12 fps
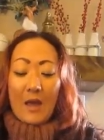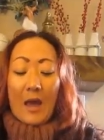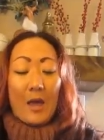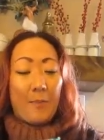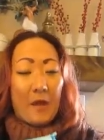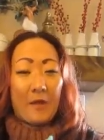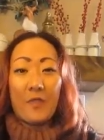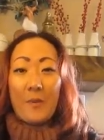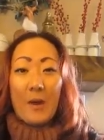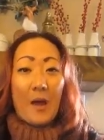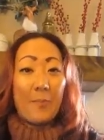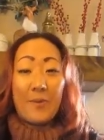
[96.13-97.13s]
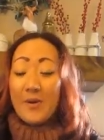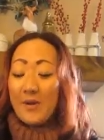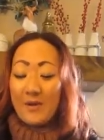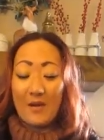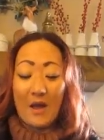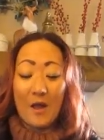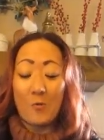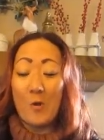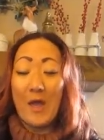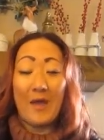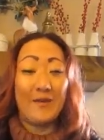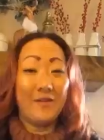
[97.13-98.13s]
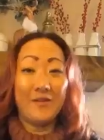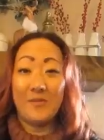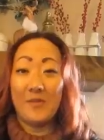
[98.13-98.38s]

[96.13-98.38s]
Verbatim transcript: I picked them up, I read